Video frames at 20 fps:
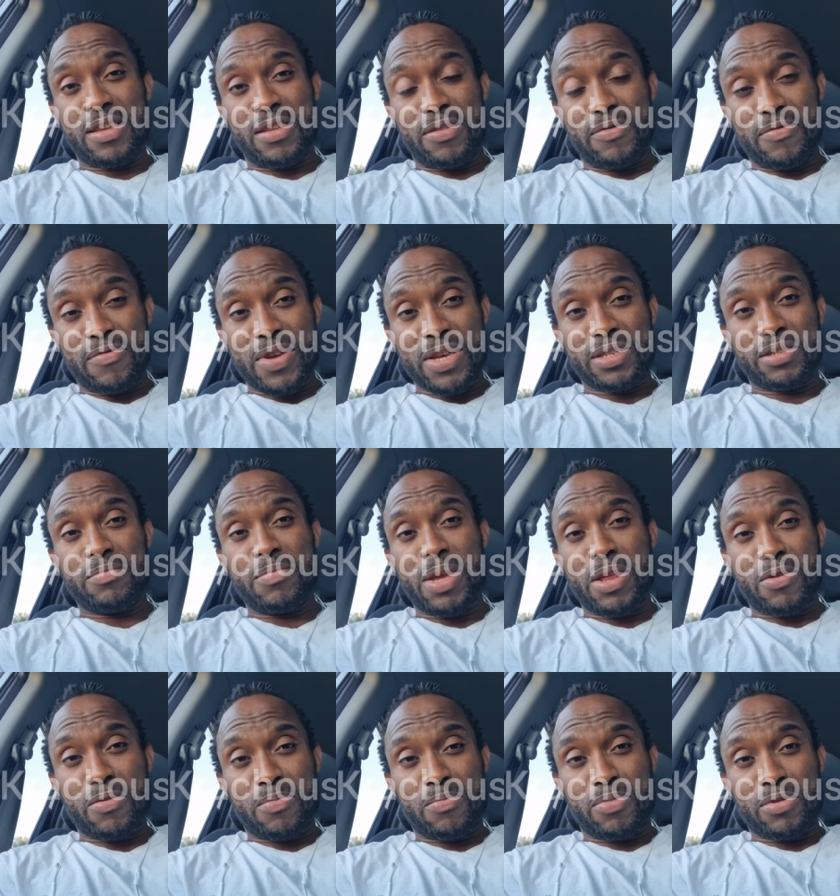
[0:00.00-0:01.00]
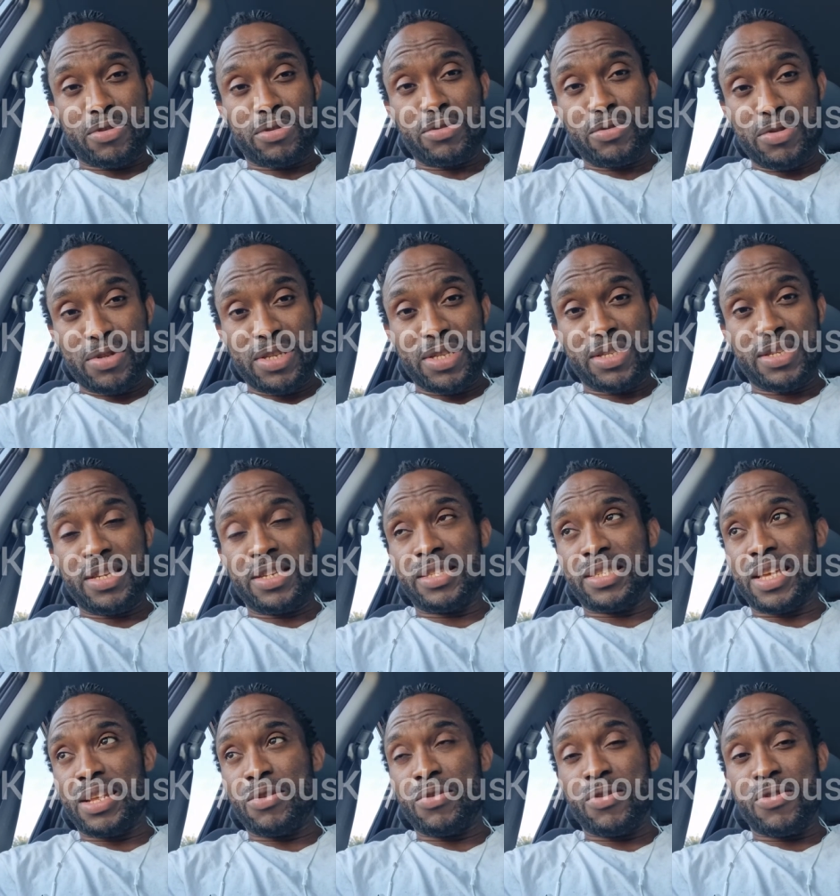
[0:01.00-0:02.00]
investment opportunities,
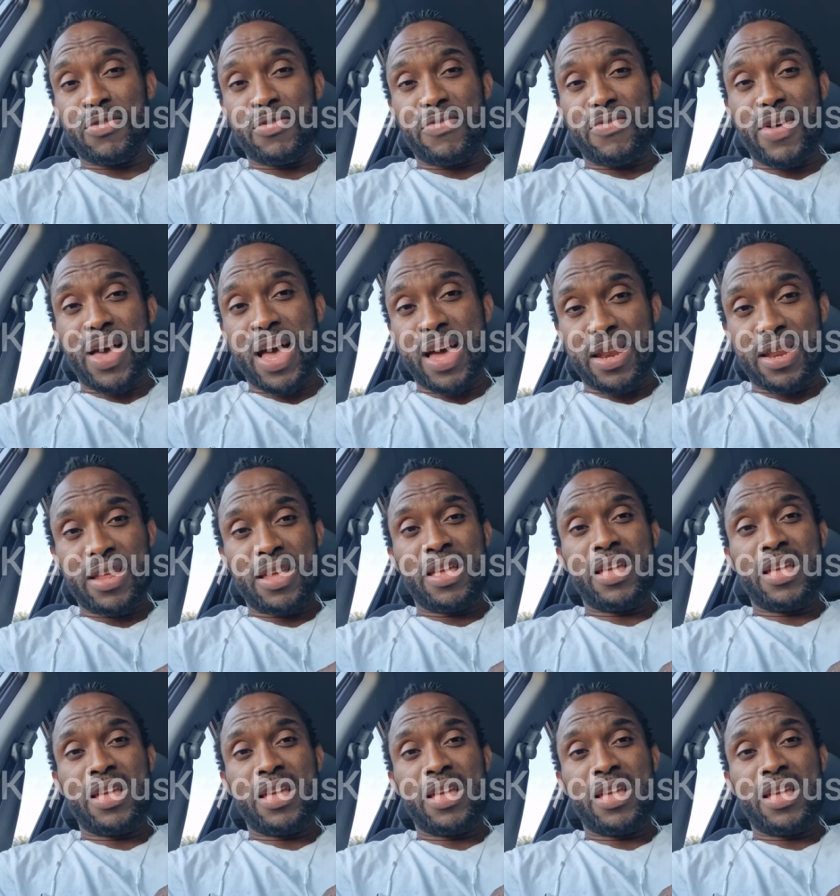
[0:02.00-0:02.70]
and all that.